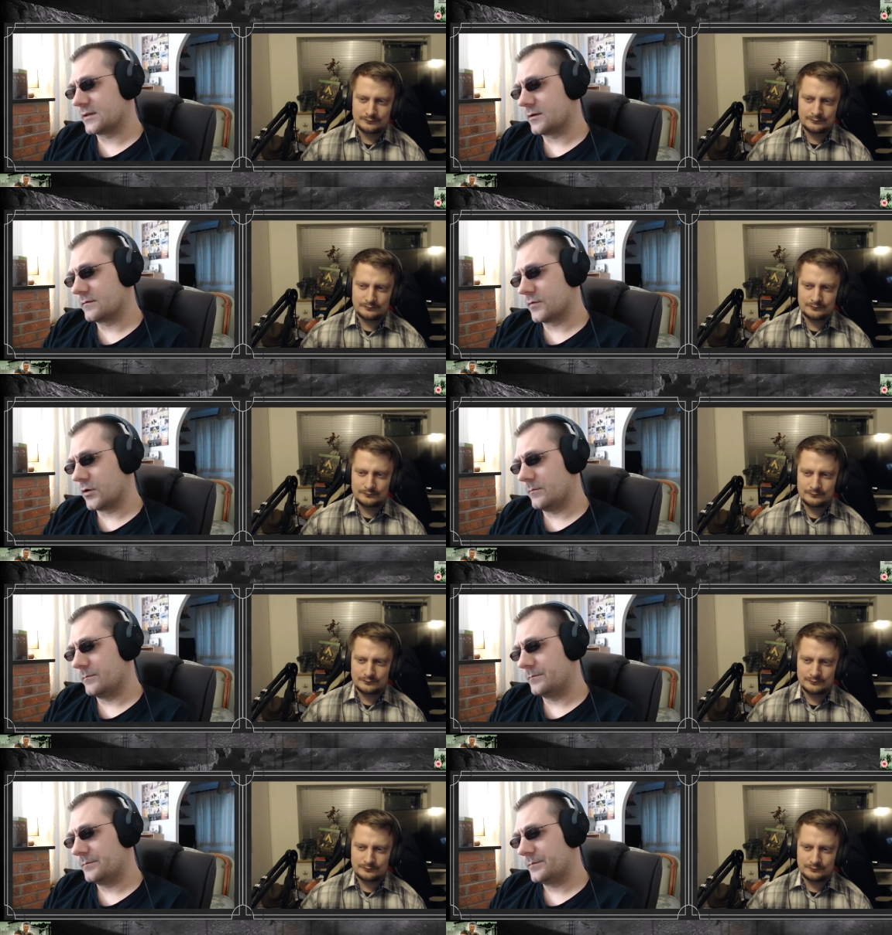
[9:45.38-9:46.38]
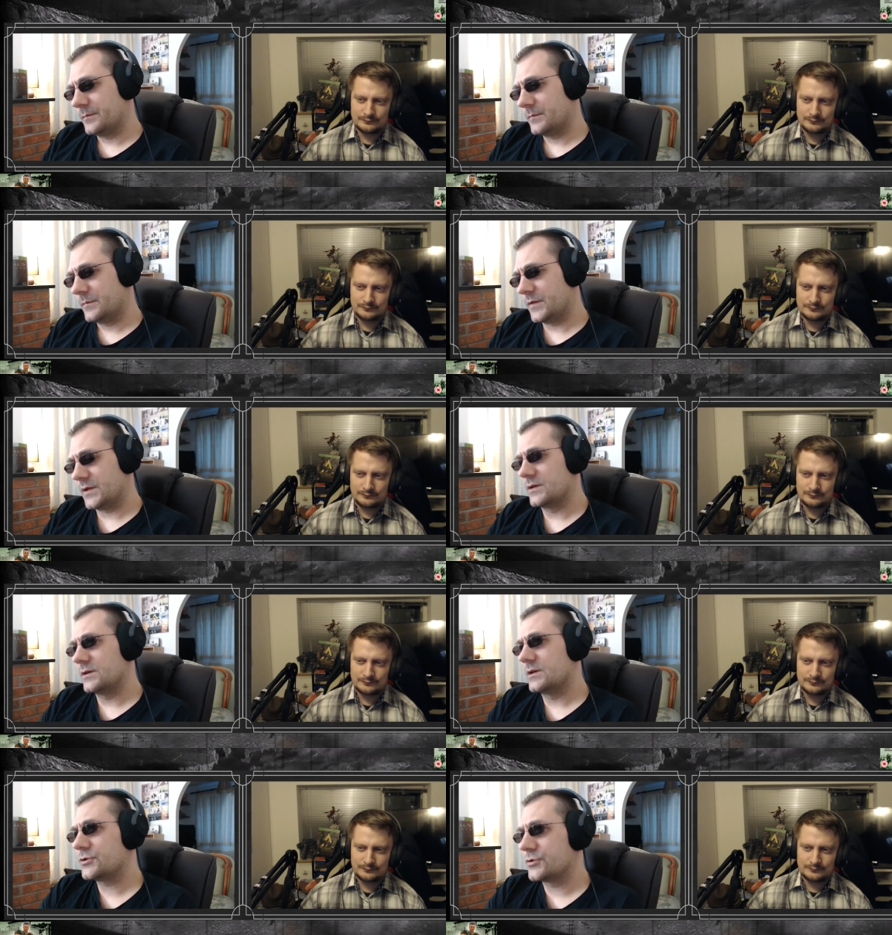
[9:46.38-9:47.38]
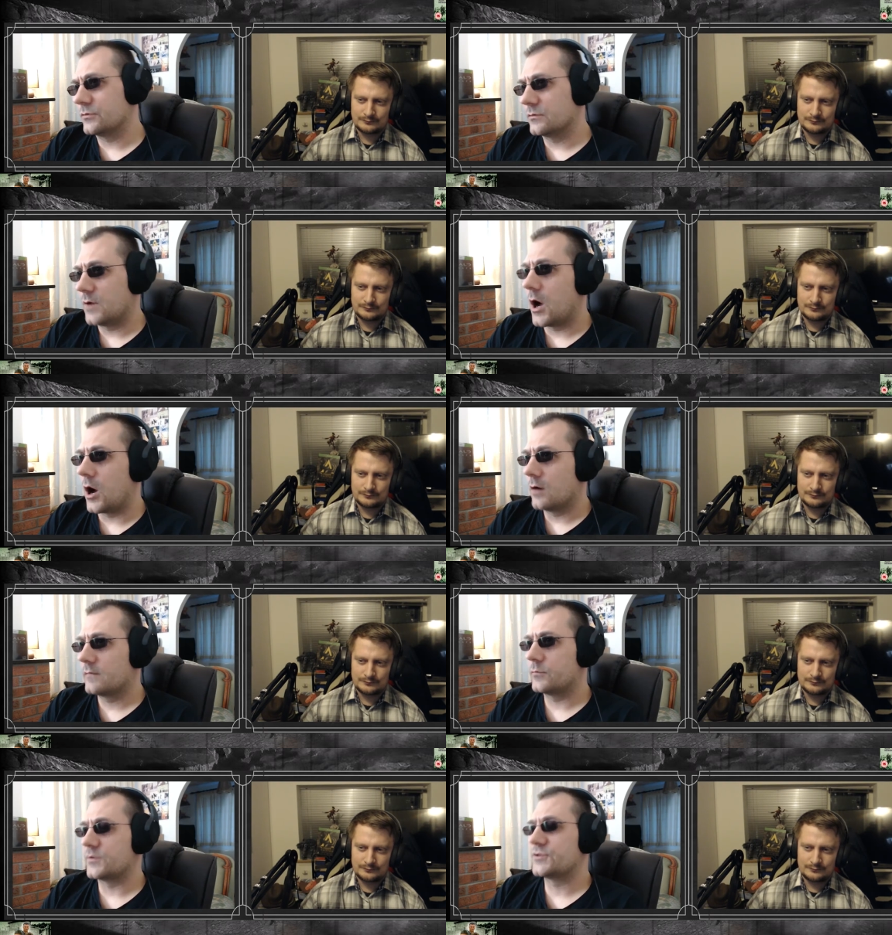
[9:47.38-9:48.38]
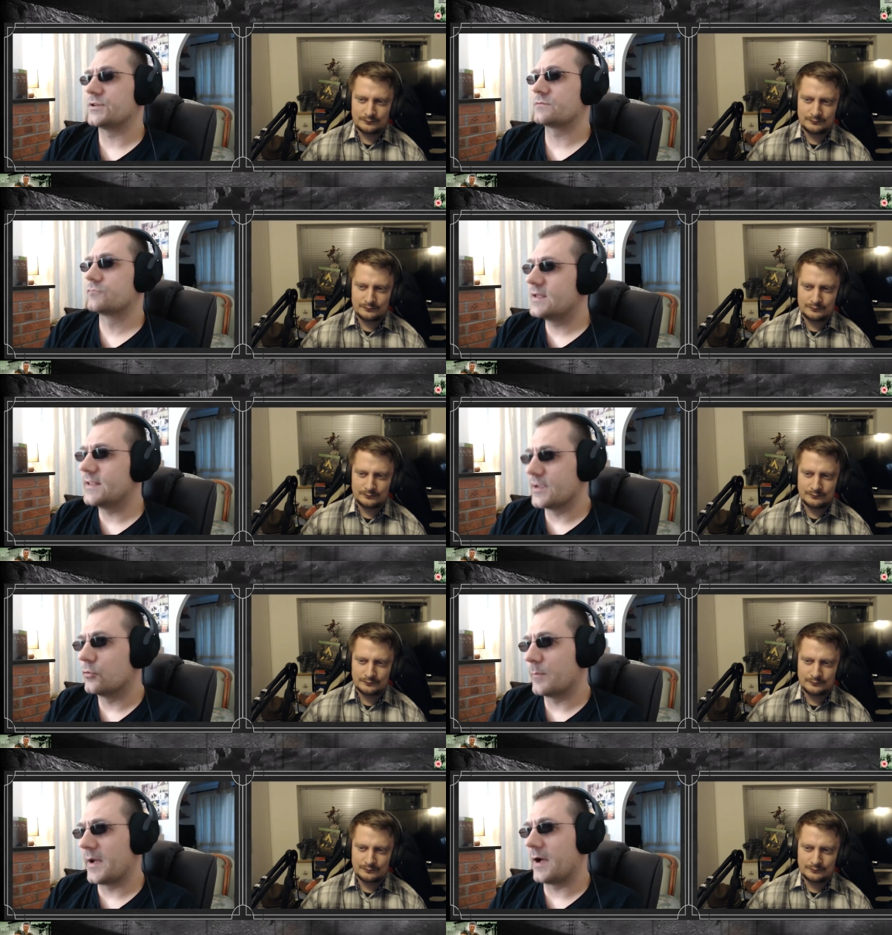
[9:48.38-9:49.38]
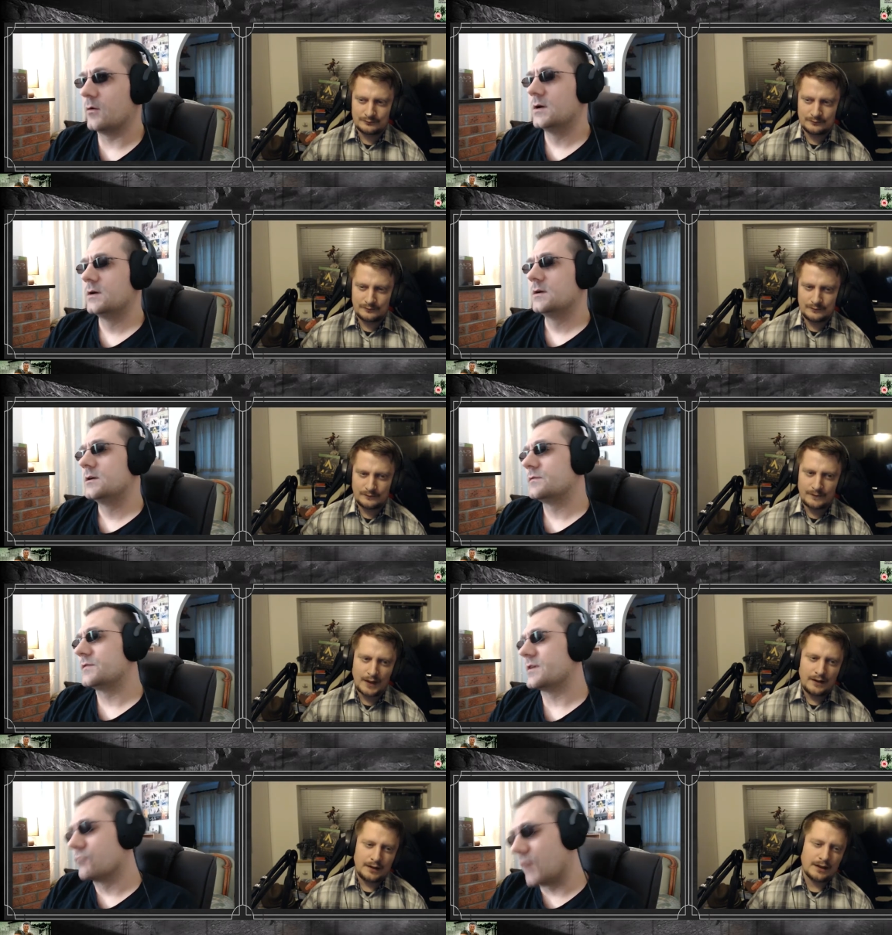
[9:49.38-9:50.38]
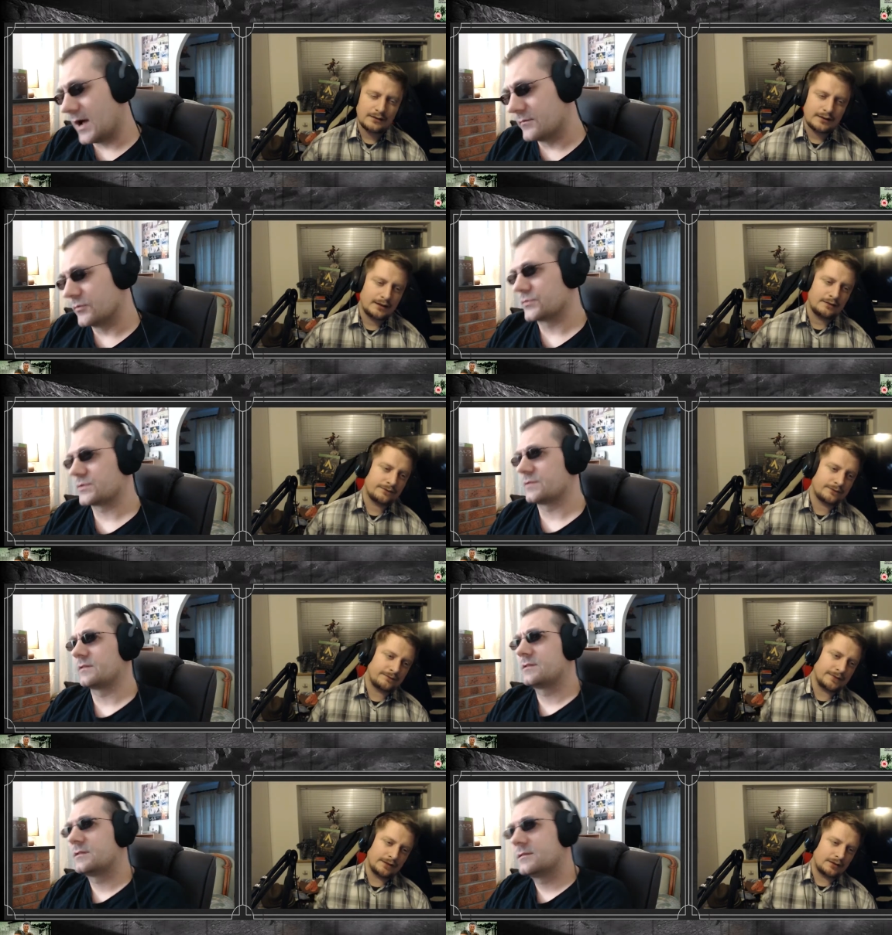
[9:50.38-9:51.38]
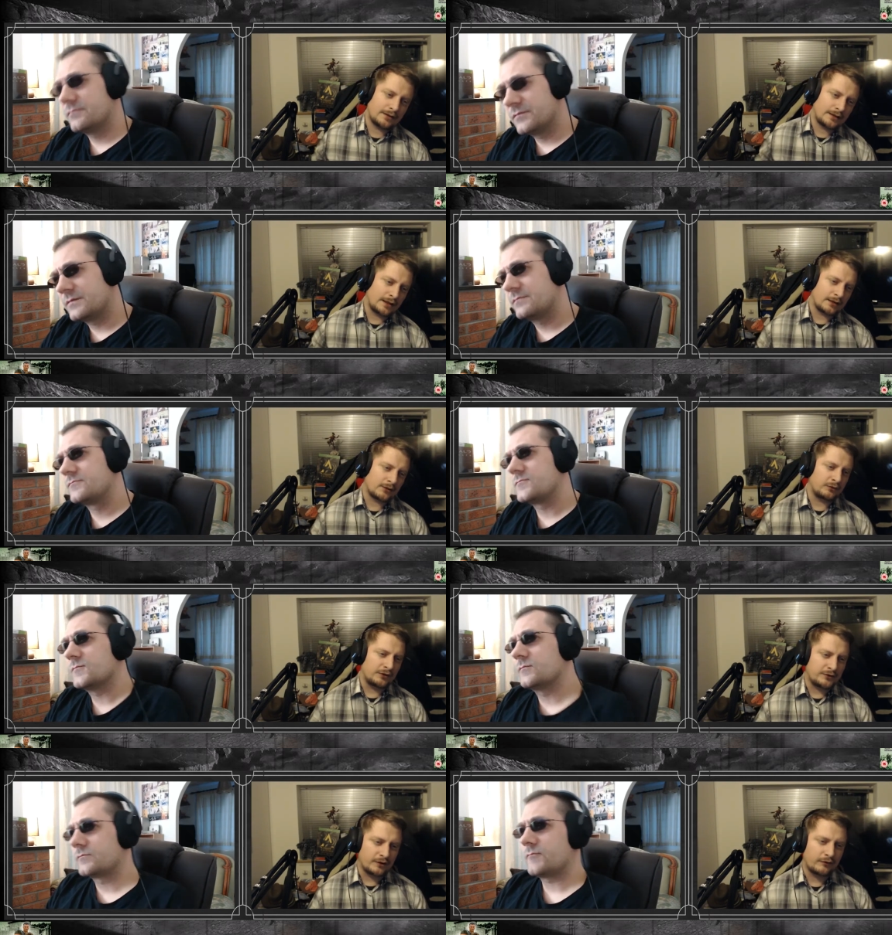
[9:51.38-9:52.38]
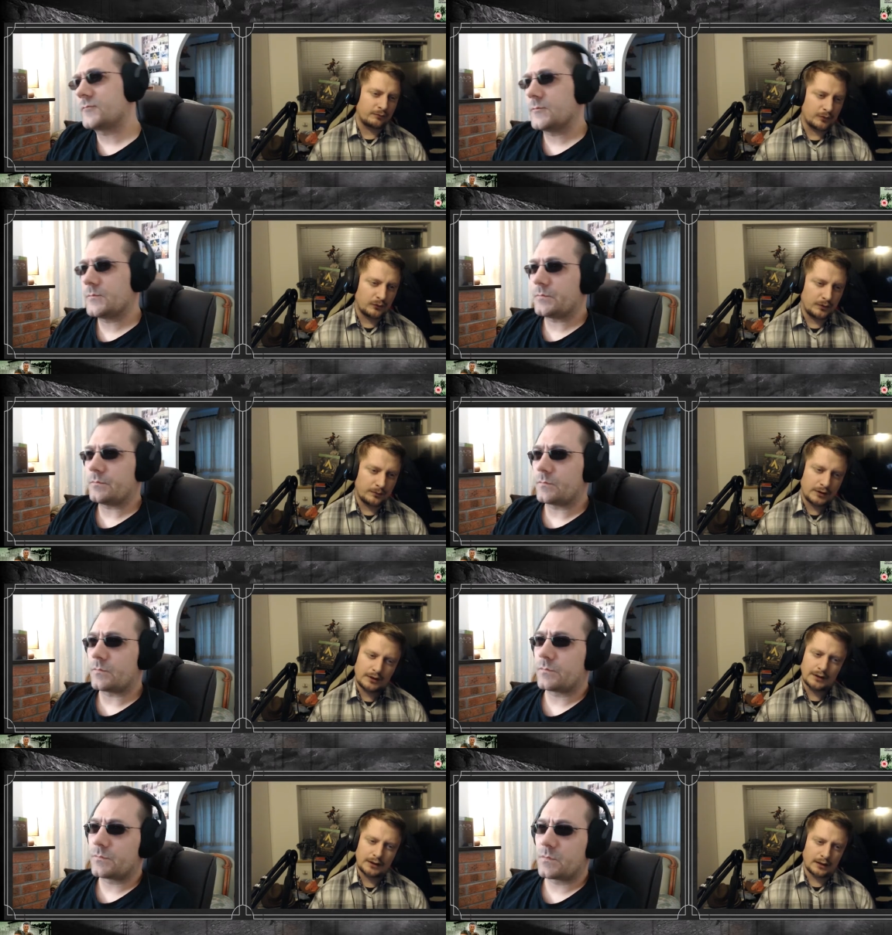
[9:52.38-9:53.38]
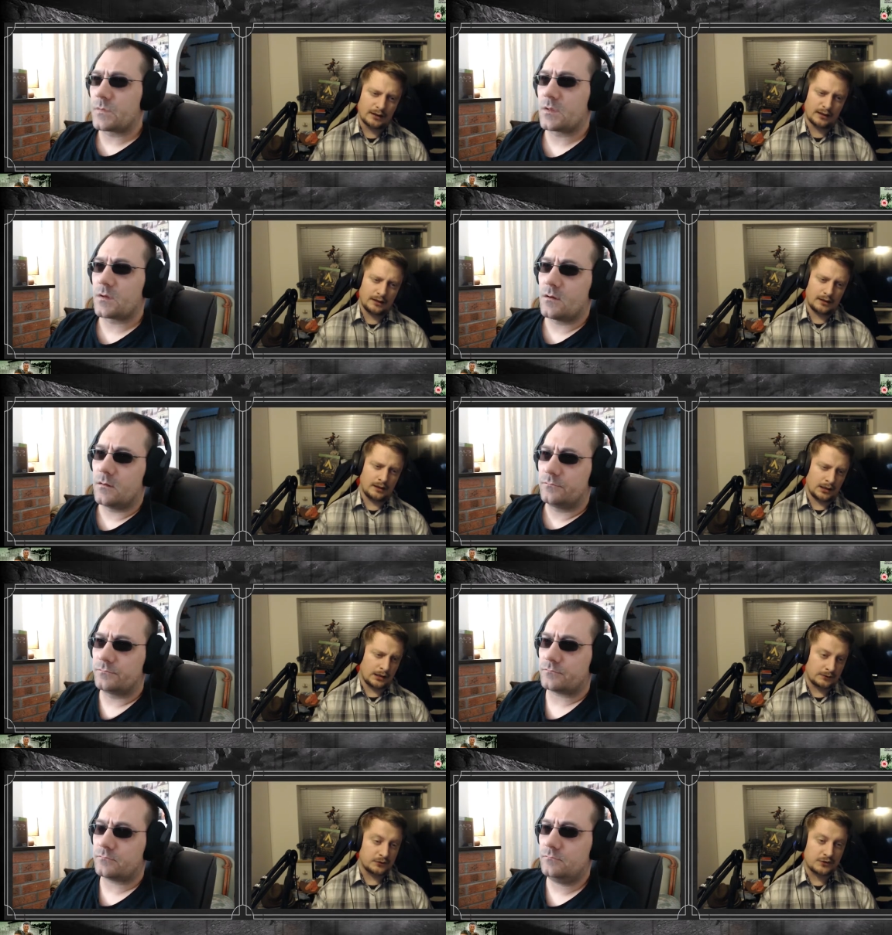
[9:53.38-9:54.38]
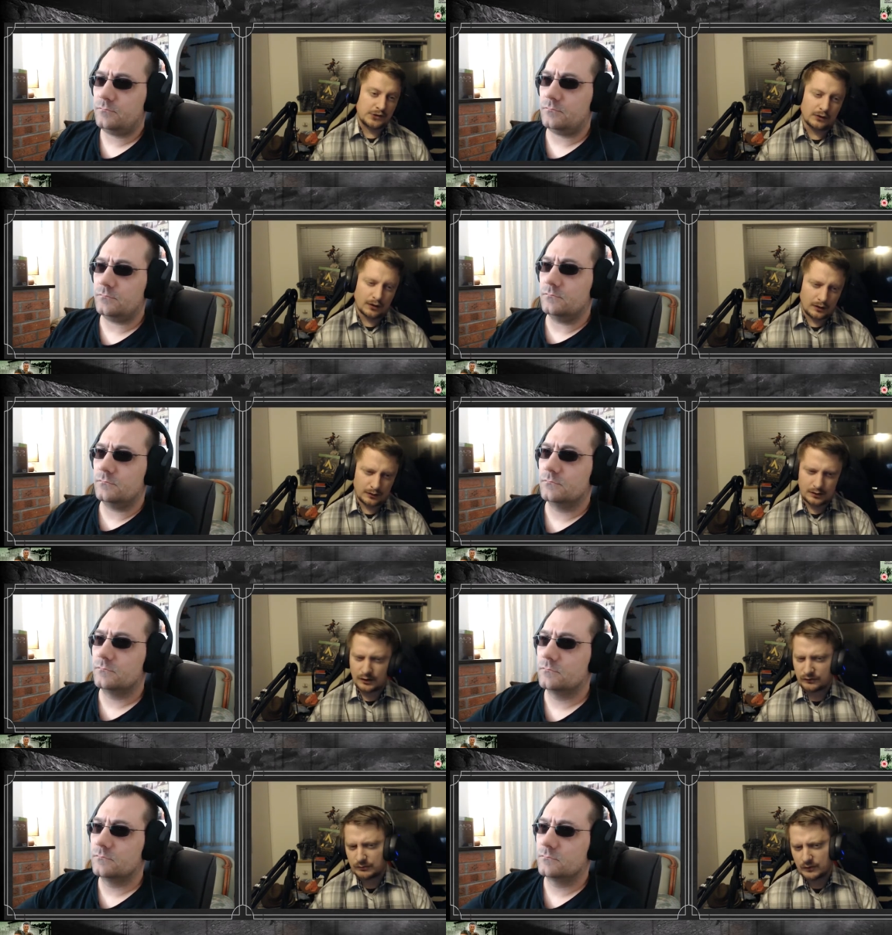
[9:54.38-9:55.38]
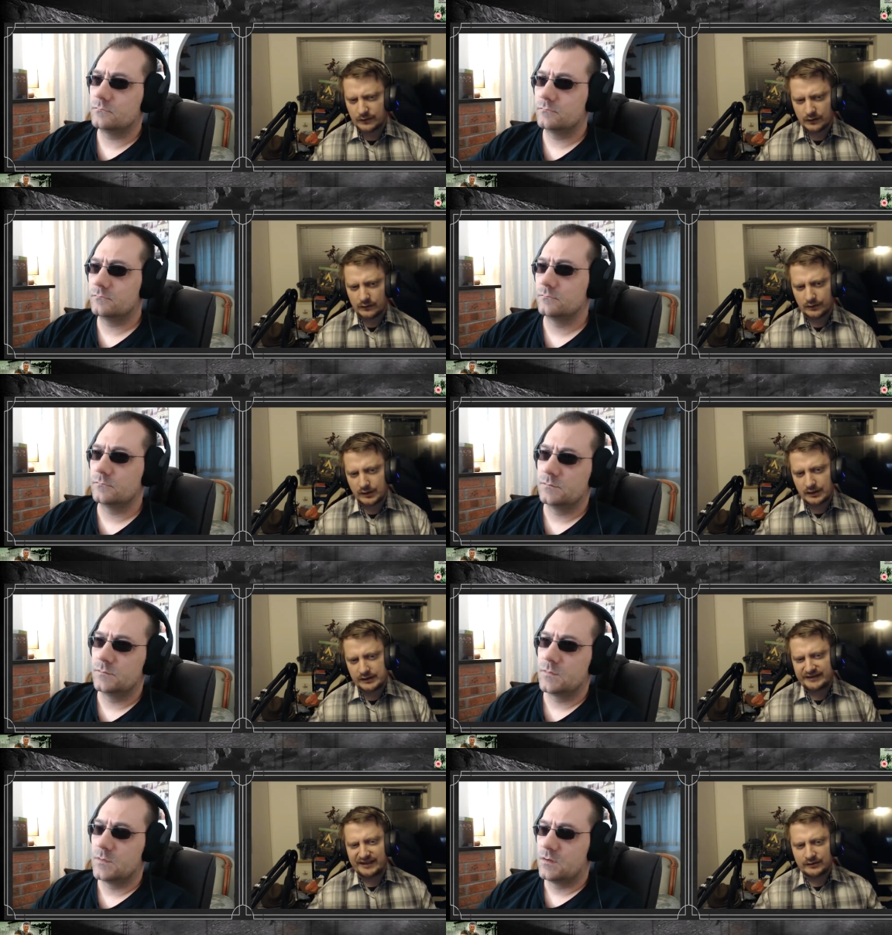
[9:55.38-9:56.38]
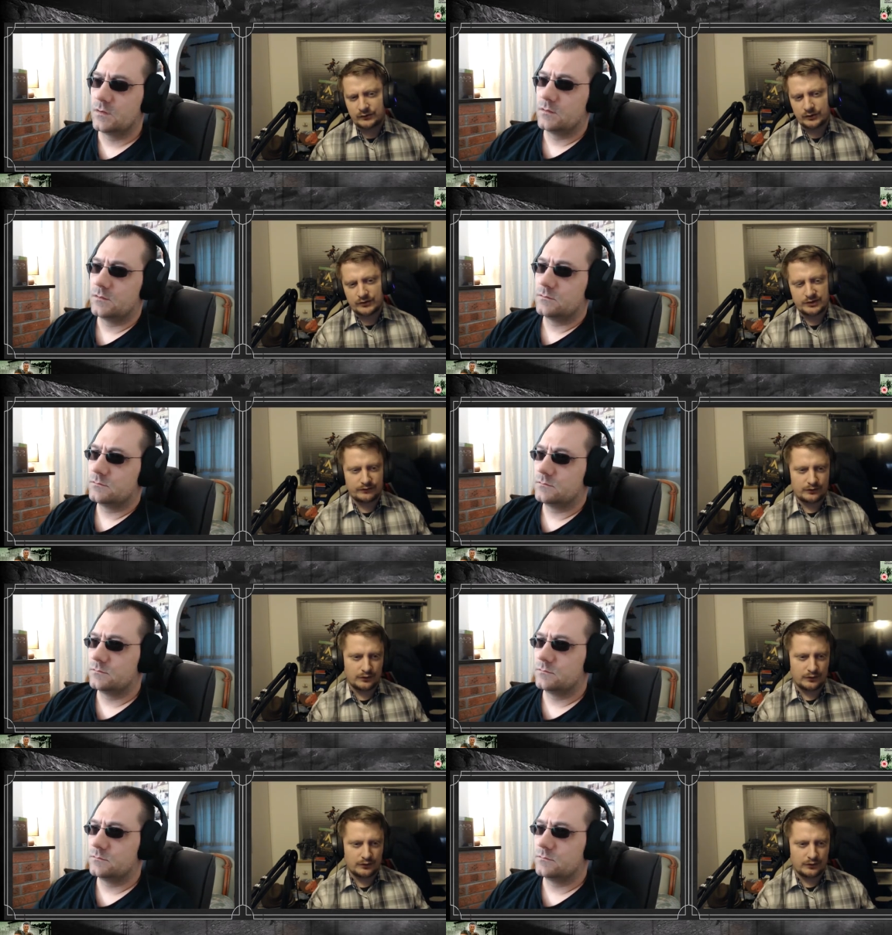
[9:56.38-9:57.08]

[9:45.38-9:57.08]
Speaker 1: though, from the initial half, which is really all about the arrivals it kind of, and.
Speaker 2: It kind of shifts between being like uh, a, a, traditional Holocaust movie early on, and then it sort of shifts to